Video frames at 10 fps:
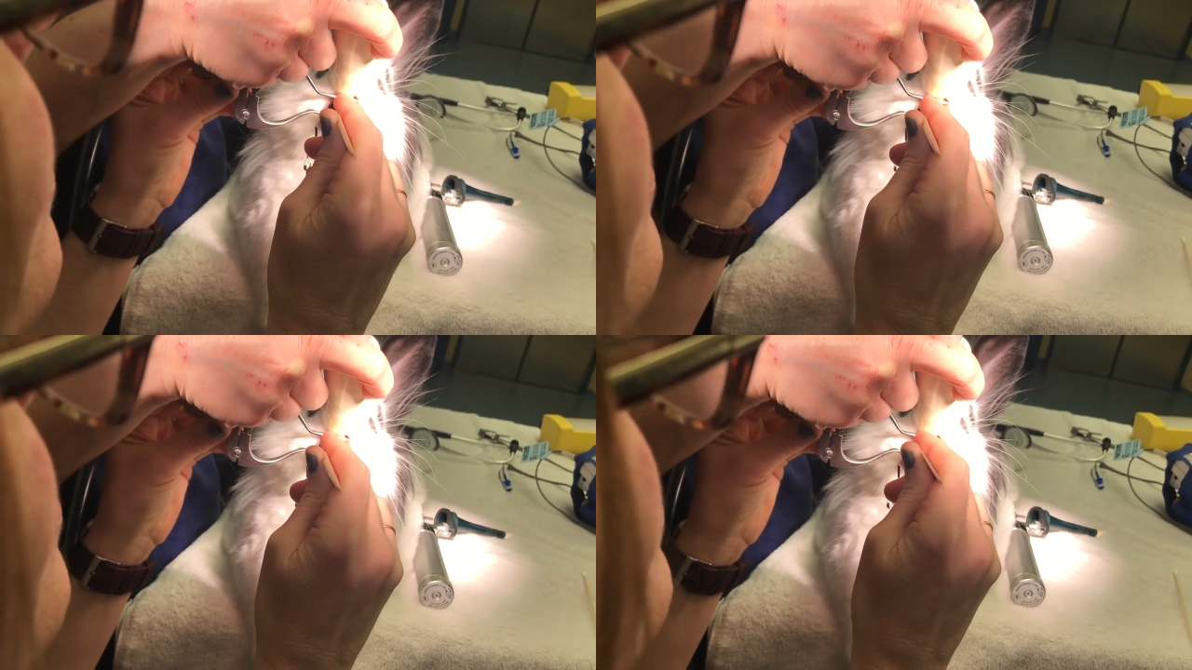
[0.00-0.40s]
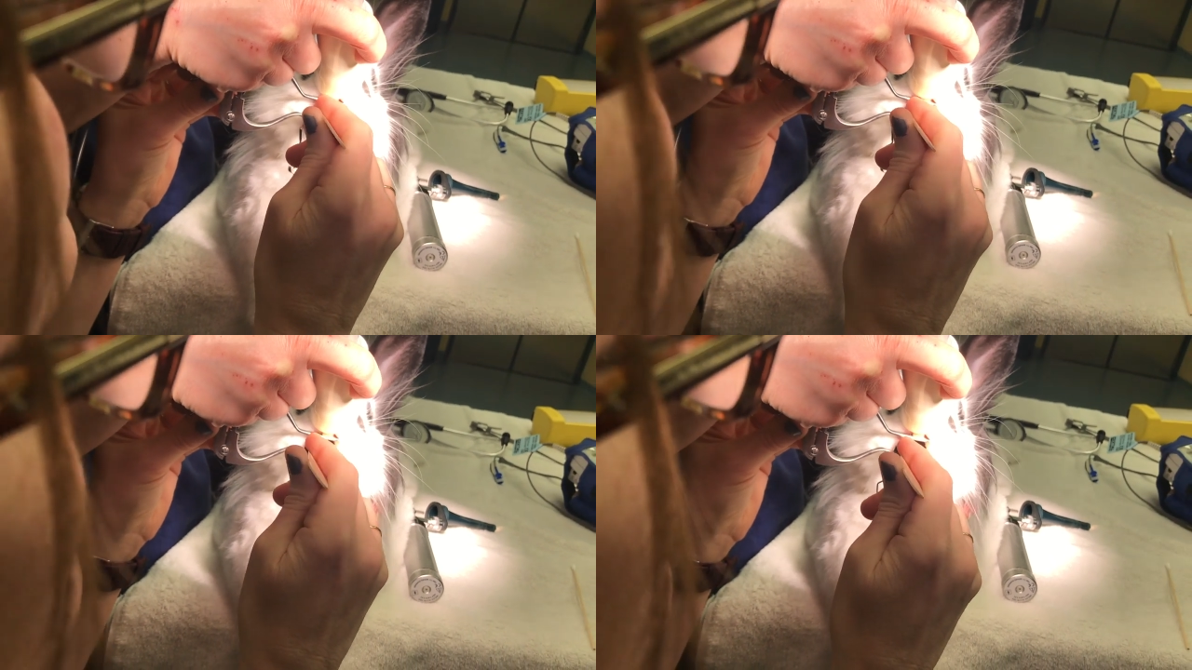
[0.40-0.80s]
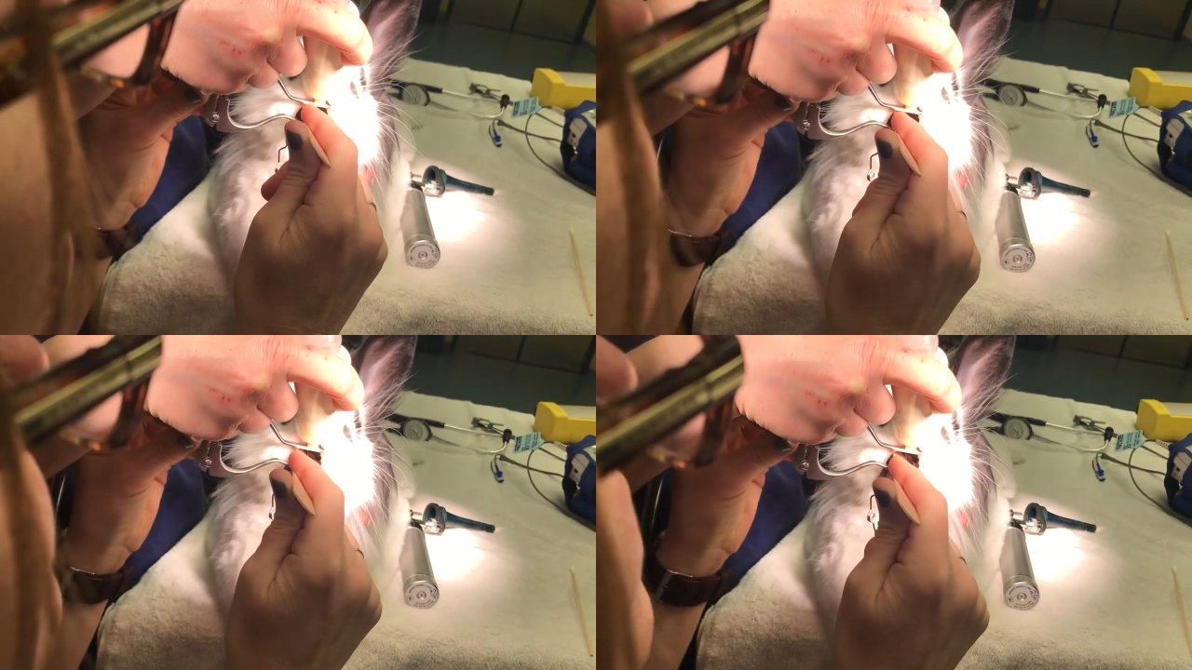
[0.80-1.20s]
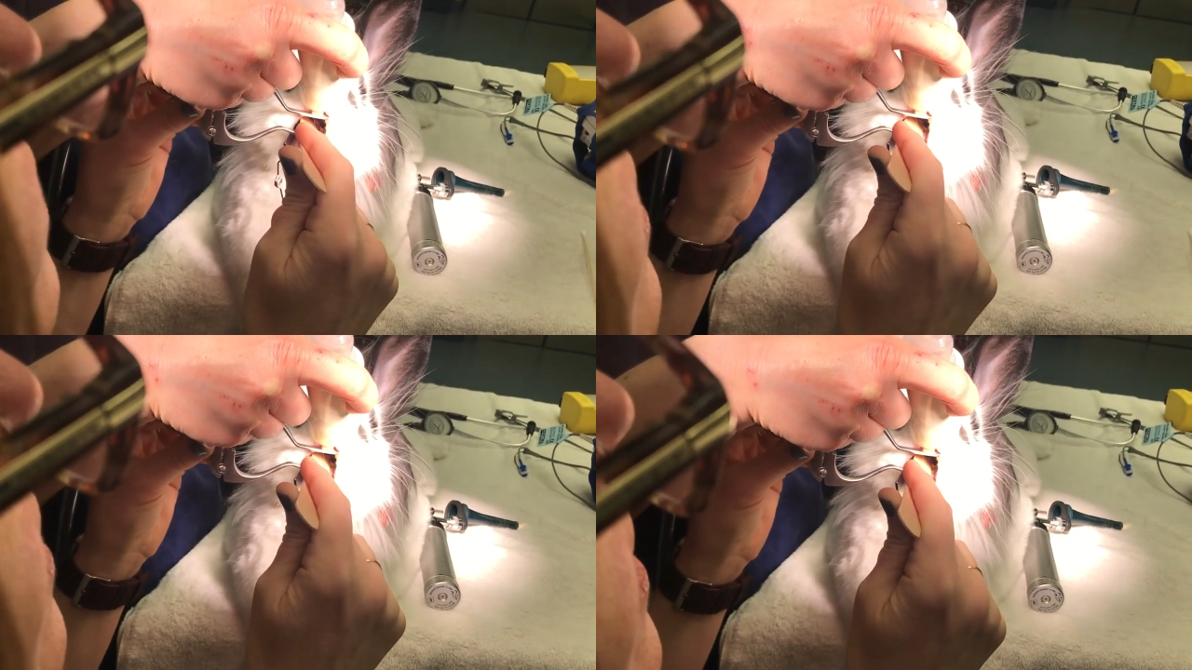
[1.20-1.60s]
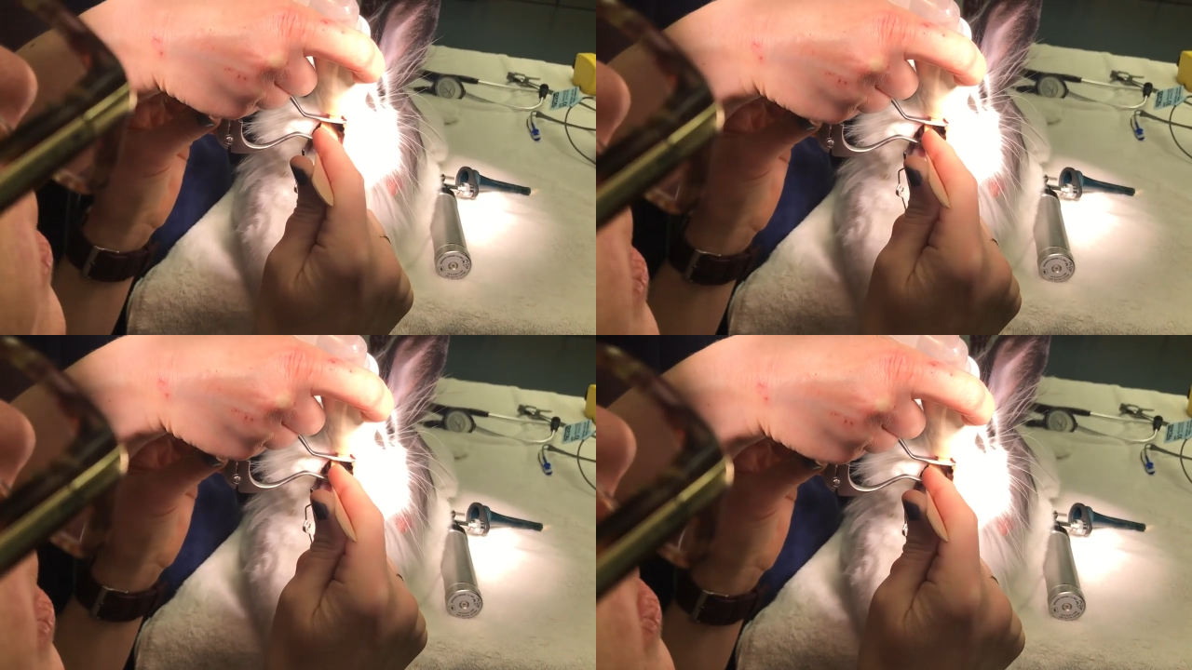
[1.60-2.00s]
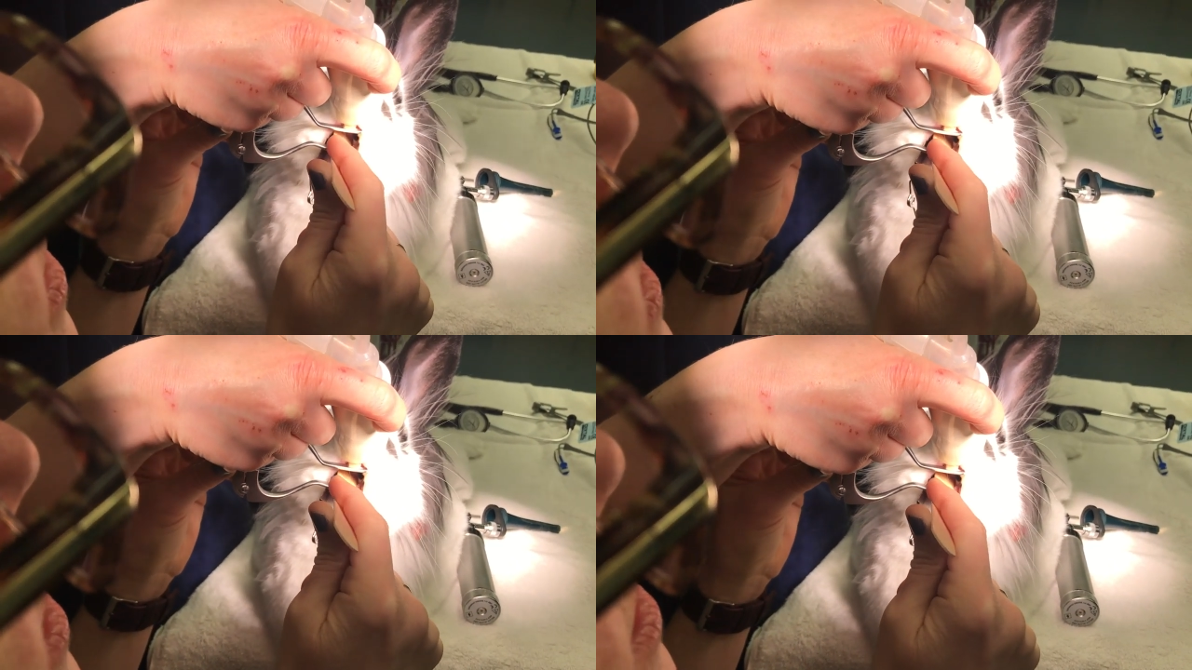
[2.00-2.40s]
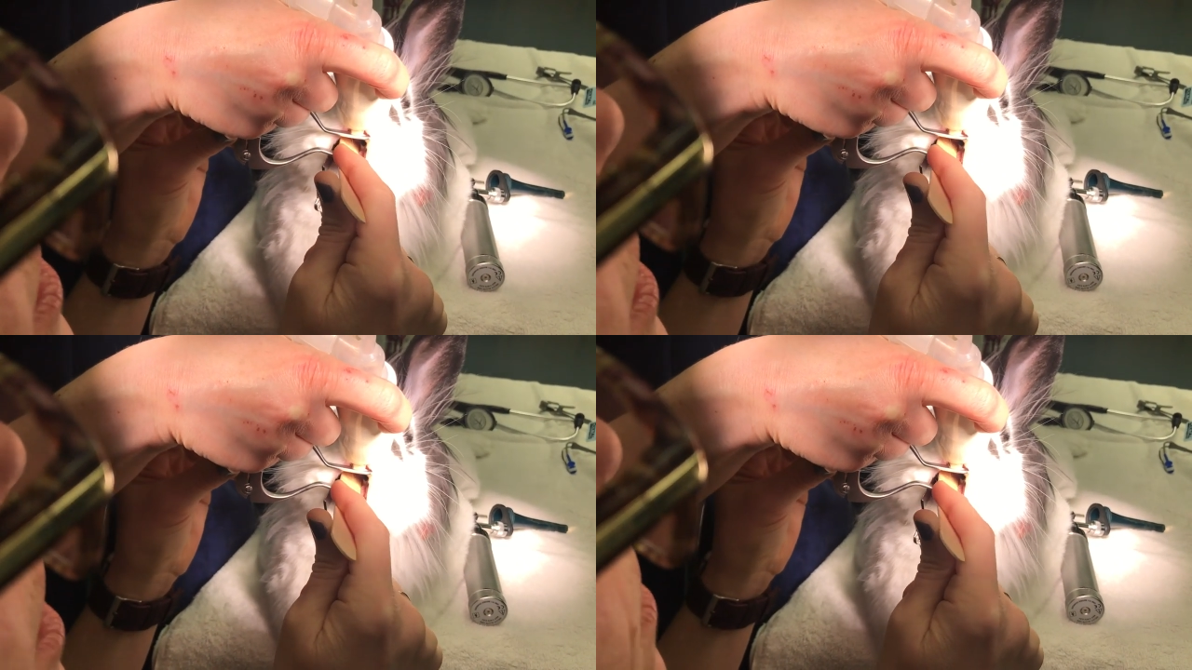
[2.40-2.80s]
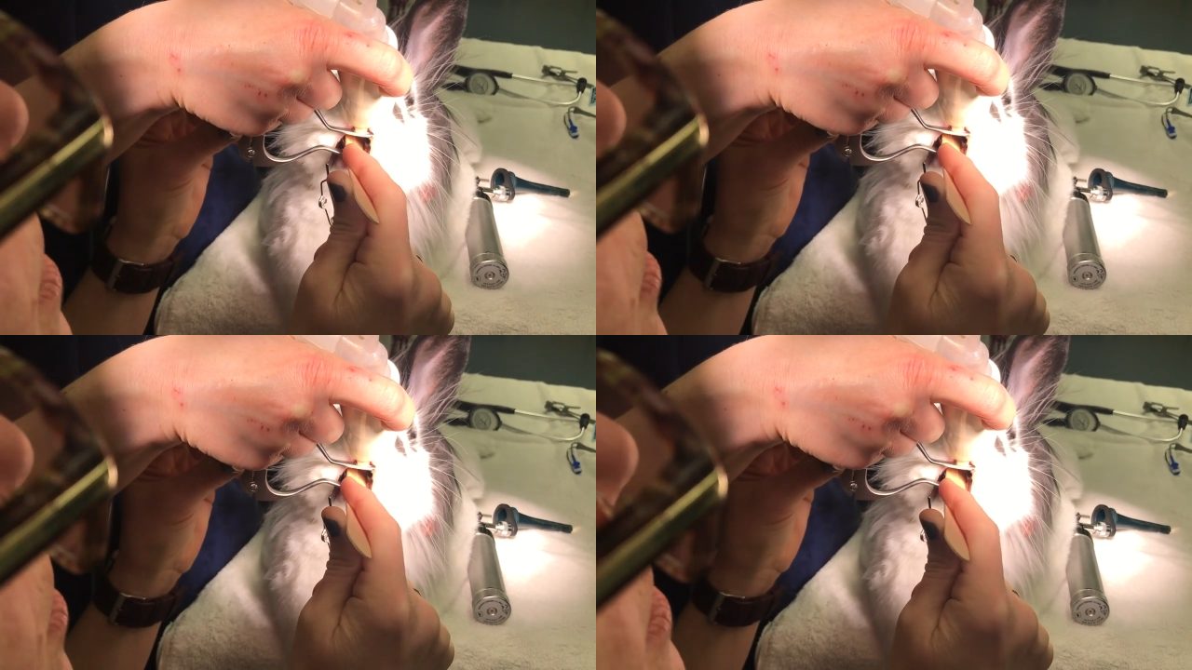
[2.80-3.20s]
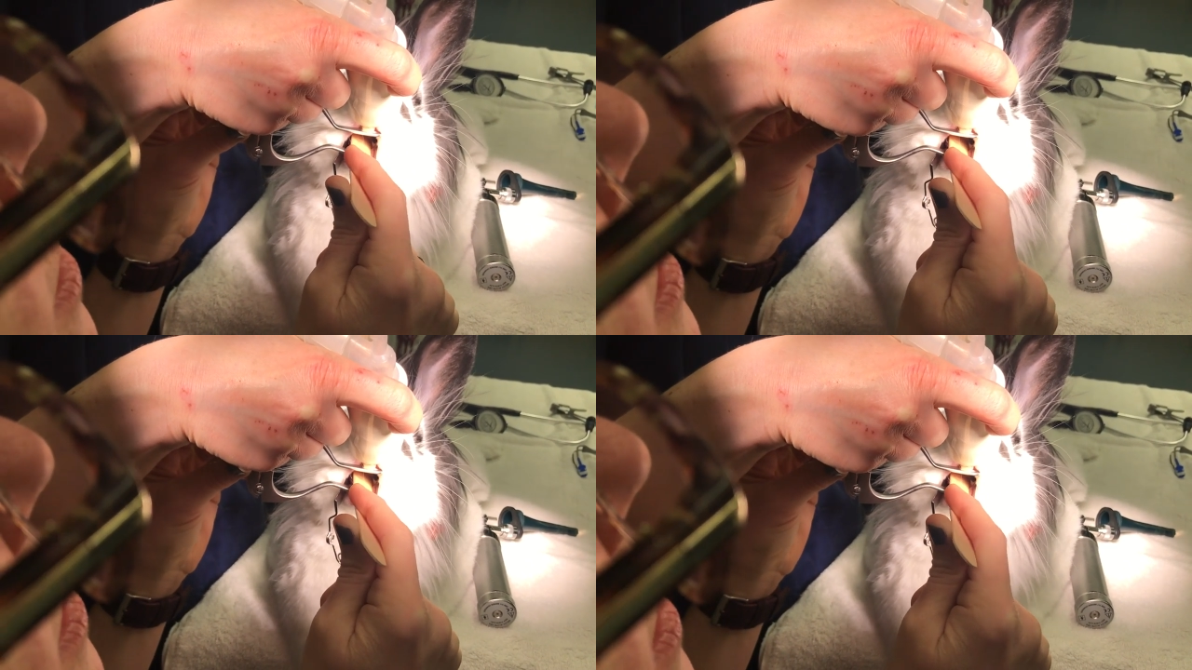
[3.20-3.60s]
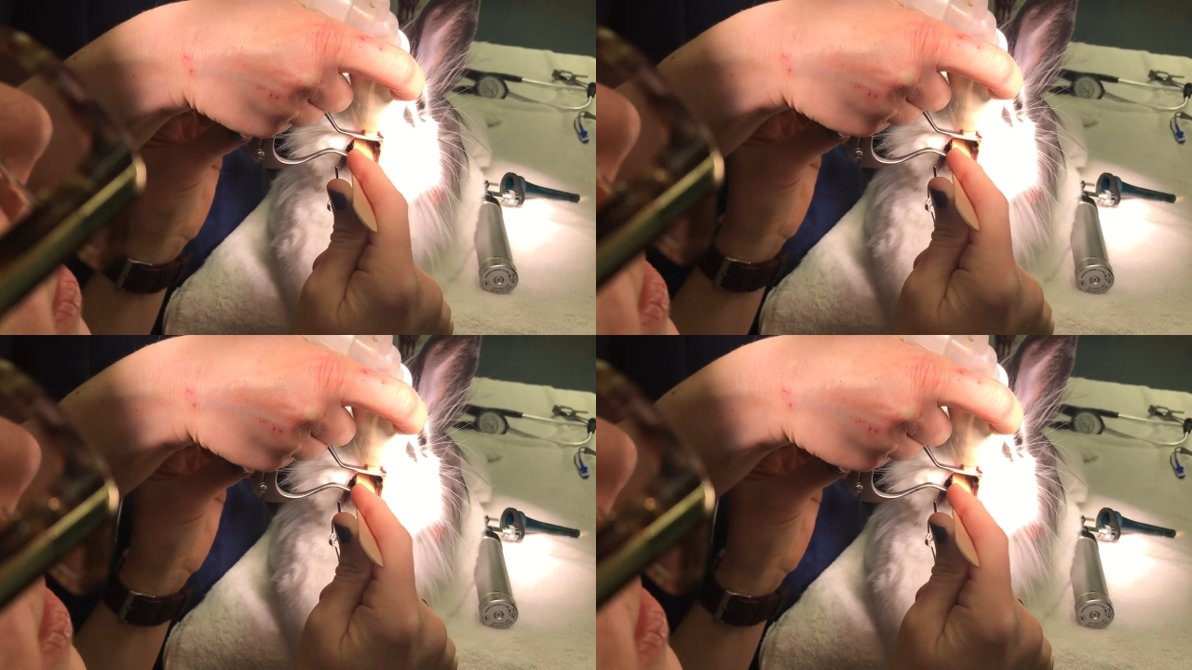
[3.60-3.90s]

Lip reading: Nobody's mouth can be seen.